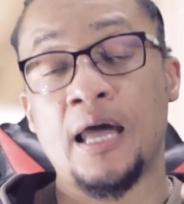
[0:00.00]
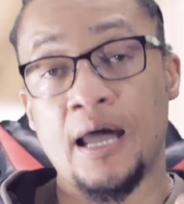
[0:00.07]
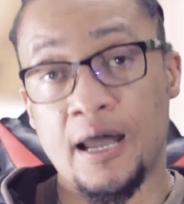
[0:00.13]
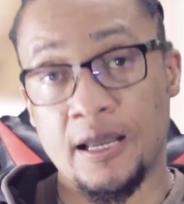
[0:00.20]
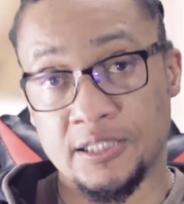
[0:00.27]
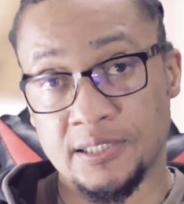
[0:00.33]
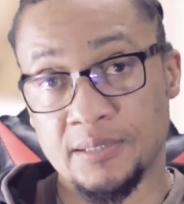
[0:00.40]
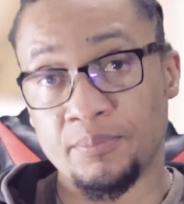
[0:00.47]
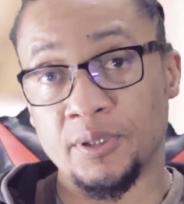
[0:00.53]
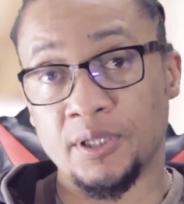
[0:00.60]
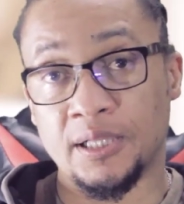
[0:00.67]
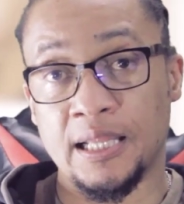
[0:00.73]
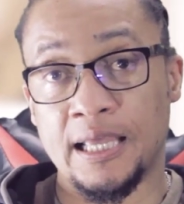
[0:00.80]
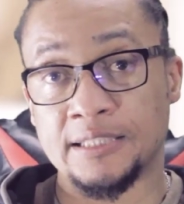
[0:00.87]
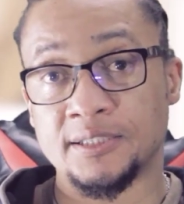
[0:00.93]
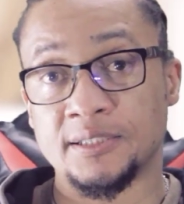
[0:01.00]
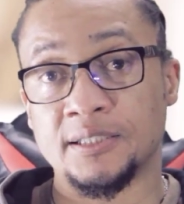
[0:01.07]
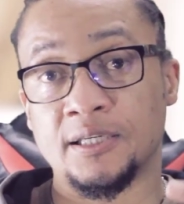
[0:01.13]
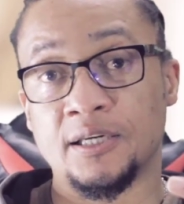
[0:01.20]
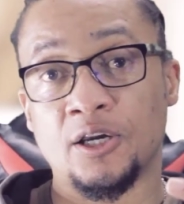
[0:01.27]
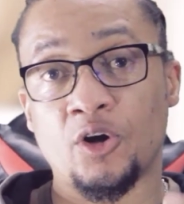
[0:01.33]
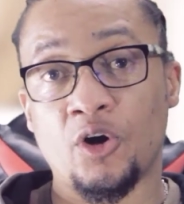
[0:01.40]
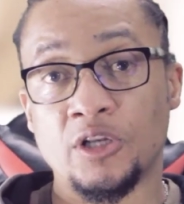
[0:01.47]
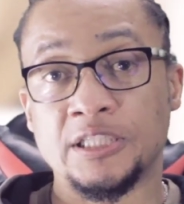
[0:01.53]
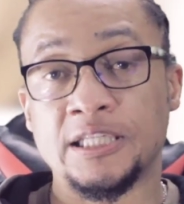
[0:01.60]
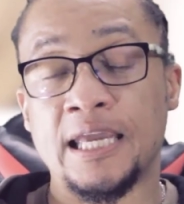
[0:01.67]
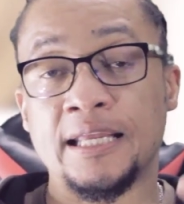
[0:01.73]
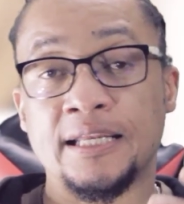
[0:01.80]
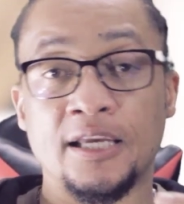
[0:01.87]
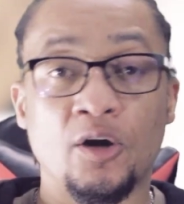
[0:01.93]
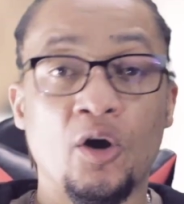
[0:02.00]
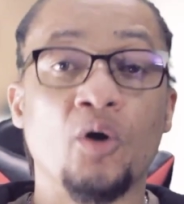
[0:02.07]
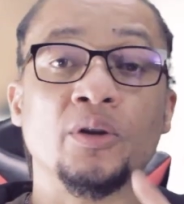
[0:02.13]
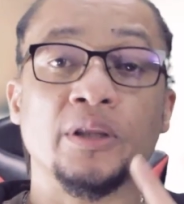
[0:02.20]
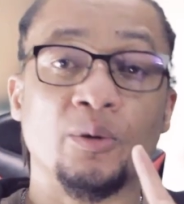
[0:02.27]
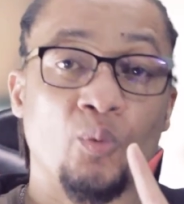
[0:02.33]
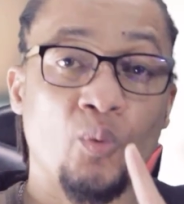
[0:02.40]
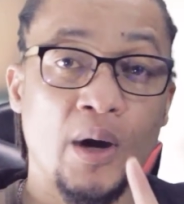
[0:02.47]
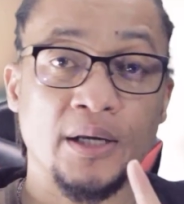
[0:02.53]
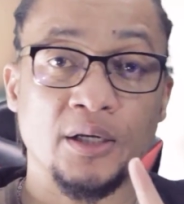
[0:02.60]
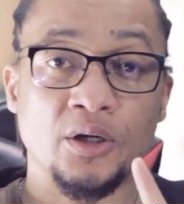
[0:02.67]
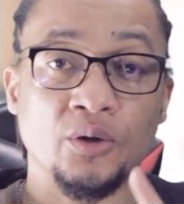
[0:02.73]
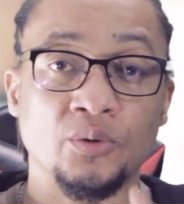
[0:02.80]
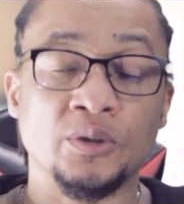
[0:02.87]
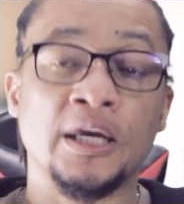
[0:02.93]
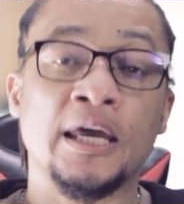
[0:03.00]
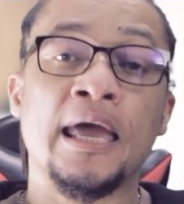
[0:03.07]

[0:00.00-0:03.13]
a simple cluster containing only one node.